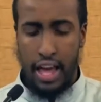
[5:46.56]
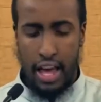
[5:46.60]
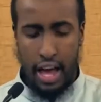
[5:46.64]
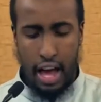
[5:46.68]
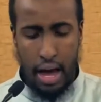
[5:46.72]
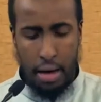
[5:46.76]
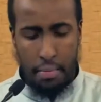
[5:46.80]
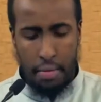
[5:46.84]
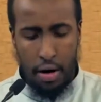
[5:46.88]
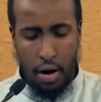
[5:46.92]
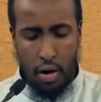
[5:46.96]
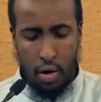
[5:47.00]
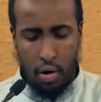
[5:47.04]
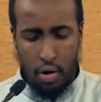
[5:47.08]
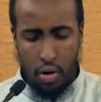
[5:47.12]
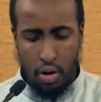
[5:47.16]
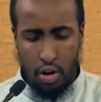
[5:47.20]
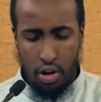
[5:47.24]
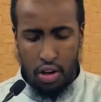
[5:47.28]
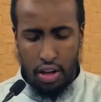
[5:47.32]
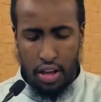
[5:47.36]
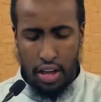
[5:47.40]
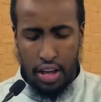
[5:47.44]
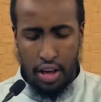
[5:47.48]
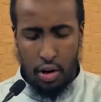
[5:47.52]
Ama,
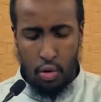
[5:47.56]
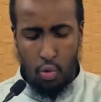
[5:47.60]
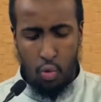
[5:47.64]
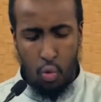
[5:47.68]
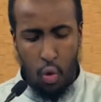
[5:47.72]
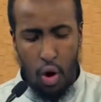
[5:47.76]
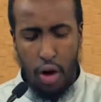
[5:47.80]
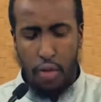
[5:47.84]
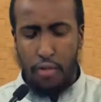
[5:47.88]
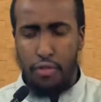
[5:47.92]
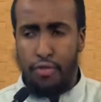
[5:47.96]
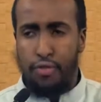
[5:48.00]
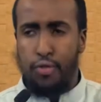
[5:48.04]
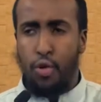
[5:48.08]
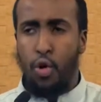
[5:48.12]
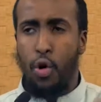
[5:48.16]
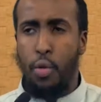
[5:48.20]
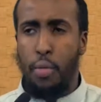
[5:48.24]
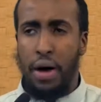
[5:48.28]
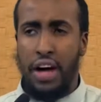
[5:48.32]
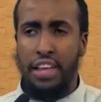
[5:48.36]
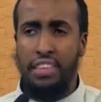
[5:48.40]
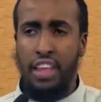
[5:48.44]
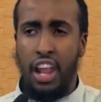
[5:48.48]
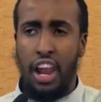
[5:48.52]
what
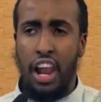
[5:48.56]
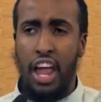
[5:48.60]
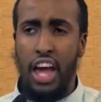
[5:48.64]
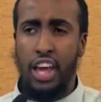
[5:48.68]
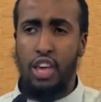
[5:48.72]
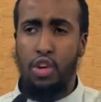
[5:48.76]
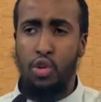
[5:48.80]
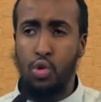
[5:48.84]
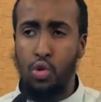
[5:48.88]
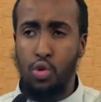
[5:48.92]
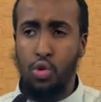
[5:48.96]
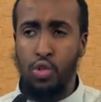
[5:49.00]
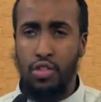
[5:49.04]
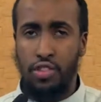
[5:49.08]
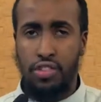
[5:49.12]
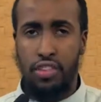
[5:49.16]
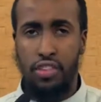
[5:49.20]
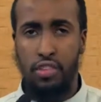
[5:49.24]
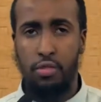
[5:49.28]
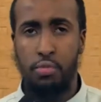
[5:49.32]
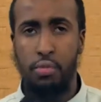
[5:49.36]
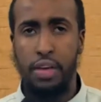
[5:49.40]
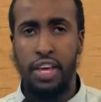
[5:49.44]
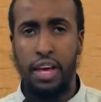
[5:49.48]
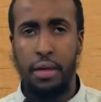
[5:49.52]
form has Allah used to
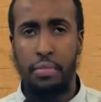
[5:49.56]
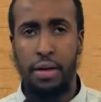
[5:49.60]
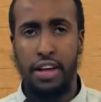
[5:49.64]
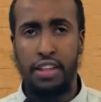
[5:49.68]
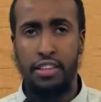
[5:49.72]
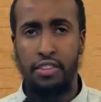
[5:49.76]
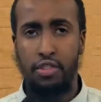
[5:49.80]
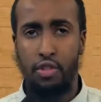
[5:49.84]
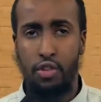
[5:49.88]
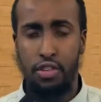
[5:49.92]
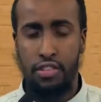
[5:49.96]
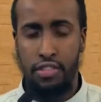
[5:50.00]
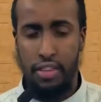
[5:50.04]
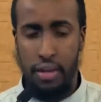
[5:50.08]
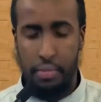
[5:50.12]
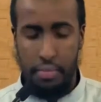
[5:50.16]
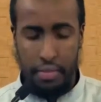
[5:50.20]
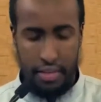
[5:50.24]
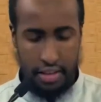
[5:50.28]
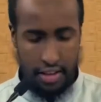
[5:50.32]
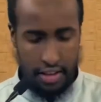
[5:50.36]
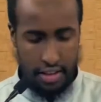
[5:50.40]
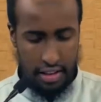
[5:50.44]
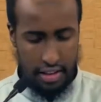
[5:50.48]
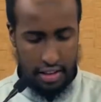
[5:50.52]
speak about this concept?
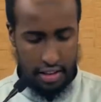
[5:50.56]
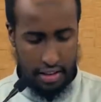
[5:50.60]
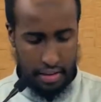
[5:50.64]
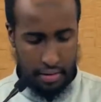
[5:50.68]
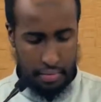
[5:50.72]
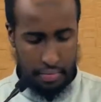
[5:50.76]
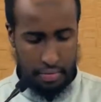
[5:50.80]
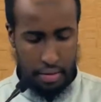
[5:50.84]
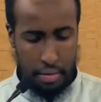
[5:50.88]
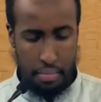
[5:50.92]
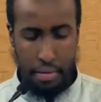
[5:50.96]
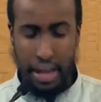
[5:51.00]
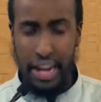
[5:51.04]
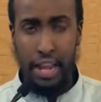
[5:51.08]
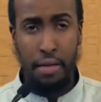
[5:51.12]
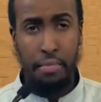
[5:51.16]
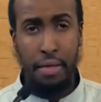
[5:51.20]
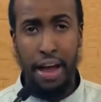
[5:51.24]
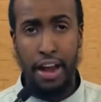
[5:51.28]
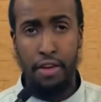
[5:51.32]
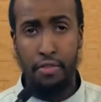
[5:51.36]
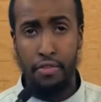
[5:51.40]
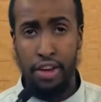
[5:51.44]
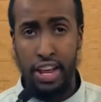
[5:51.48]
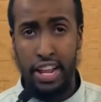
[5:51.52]
Many
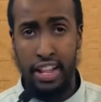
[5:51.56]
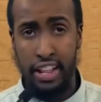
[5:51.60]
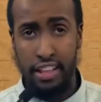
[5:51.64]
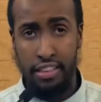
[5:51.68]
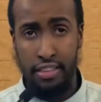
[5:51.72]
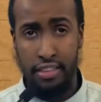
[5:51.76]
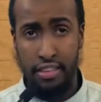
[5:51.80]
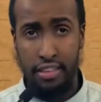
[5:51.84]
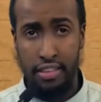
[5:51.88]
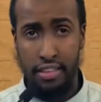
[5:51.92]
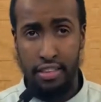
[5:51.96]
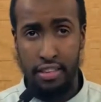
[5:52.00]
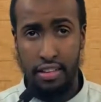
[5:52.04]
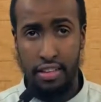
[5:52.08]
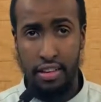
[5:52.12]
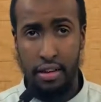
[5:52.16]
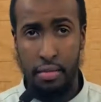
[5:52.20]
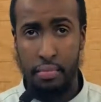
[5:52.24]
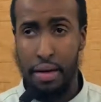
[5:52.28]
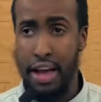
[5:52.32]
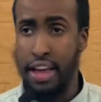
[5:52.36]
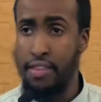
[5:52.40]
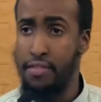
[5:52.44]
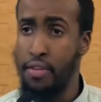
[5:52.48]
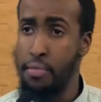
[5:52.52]
might read this
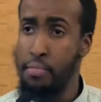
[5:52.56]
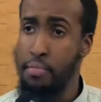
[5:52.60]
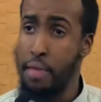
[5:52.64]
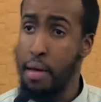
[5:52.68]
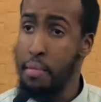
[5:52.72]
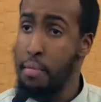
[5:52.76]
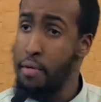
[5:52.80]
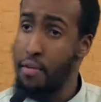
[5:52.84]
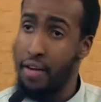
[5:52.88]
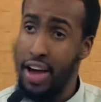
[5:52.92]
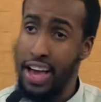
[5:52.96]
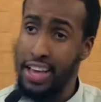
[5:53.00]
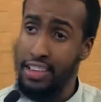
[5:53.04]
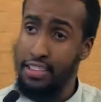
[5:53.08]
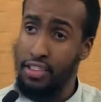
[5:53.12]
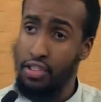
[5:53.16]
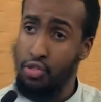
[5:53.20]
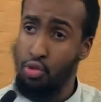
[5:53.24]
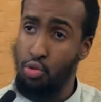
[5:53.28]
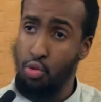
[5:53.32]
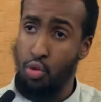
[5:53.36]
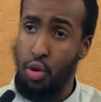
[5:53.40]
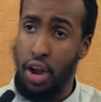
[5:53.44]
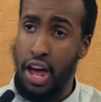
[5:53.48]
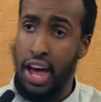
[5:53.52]
by even memorizing the
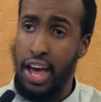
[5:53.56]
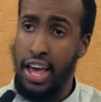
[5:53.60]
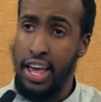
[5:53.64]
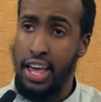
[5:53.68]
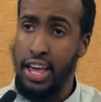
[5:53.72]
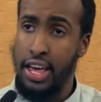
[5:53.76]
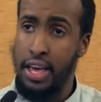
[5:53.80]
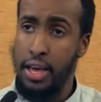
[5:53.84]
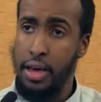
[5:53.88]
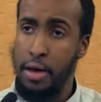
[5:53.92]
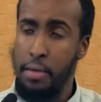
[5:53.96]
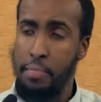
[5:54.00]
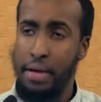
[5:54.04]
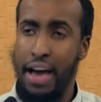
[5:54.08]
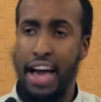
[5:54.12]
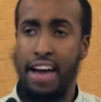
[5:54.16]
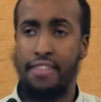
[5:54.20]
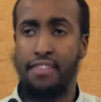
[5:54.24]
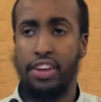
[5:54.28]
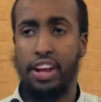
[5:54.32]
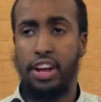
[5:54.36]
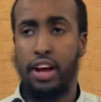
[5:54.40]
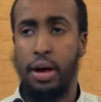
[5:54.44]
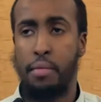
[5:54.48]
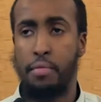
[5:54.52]
surah, but
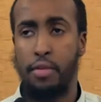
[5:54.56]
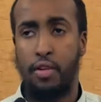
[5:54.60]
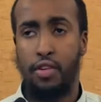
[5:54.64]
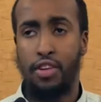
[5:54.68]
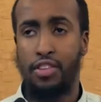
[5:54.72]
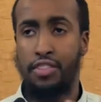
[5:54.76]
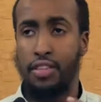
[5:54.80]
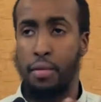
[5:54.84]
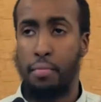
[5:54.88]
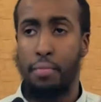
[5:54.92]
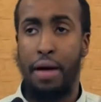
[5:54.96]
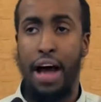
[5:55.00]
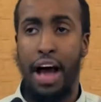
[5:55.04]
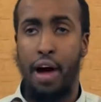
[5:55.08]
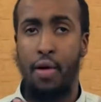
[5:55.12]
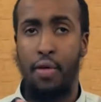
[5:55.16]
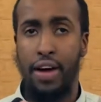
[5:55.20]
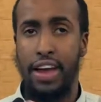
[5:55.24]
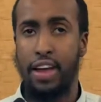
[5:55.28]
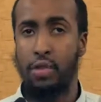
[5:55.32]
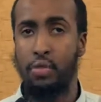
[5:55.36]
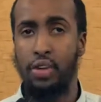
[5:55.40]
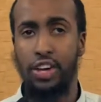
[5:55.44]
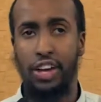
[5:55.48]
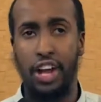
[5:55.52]
haven't come across the power
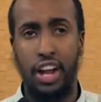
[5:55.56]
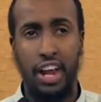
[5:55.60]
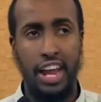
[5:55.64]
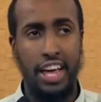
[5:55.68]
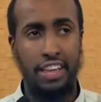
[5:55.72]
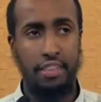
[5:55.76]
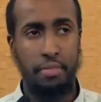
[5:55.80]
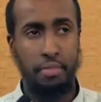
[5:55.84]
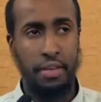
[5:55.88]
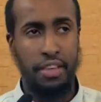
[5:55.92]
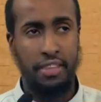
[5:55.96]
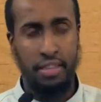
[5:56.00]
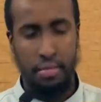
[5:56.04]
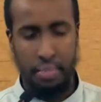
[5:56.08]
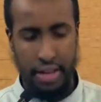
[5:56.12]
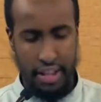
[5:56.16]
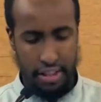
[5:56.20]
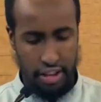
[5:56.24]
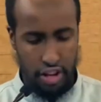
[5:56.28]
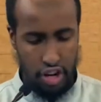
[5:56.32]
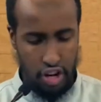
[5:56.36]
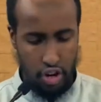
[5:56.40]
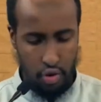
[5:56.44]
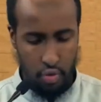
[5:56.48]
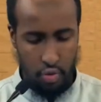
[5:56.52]
in which Allah speaks about
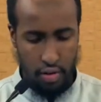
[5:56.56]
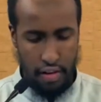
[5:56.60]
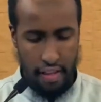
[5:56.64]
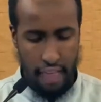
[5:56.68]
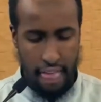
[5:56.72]
the issue.